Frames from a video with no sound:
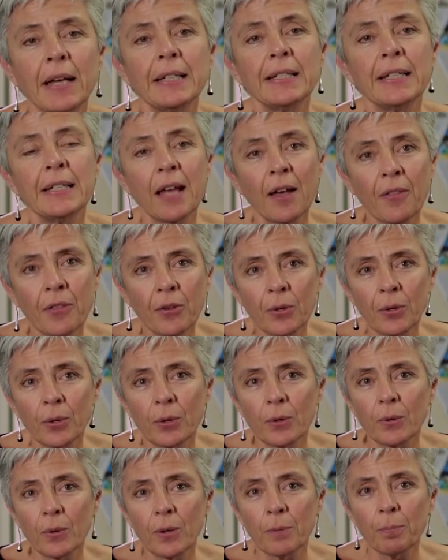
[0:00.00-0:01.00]

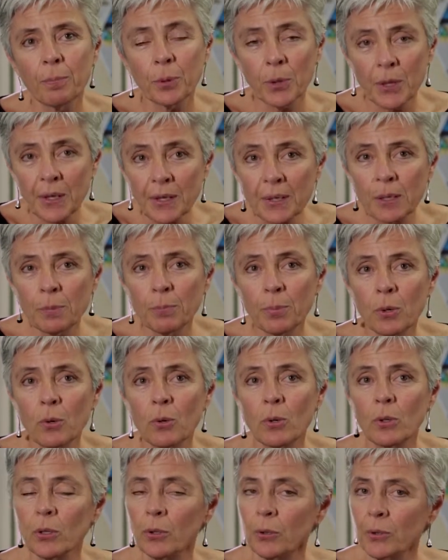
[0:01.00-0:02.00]
Another
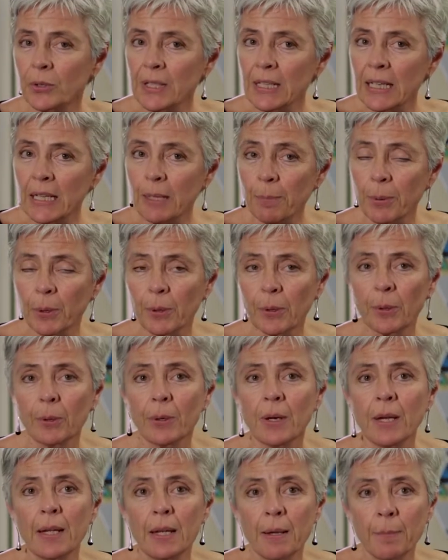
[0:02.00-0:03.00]
principle or
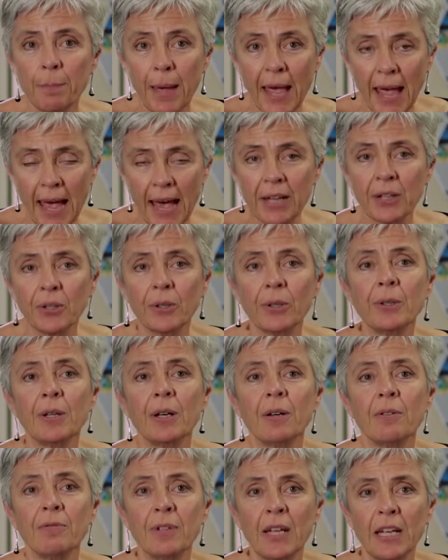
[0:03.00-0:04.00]
deeper pattern
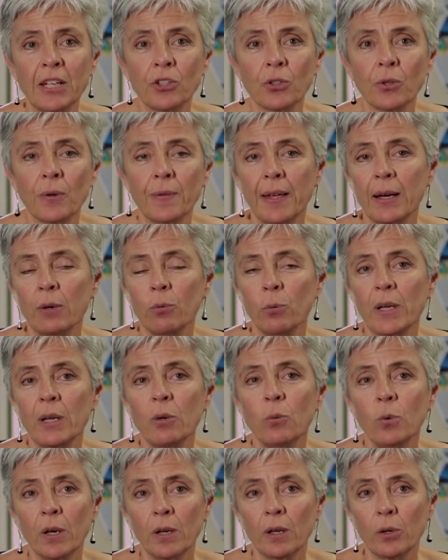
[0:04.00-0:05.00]
of nature that
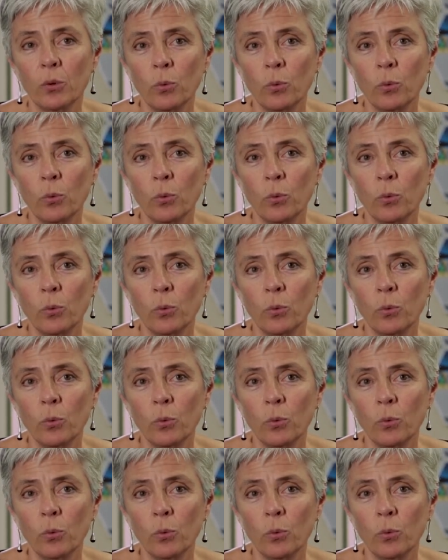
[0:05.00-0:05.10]
we work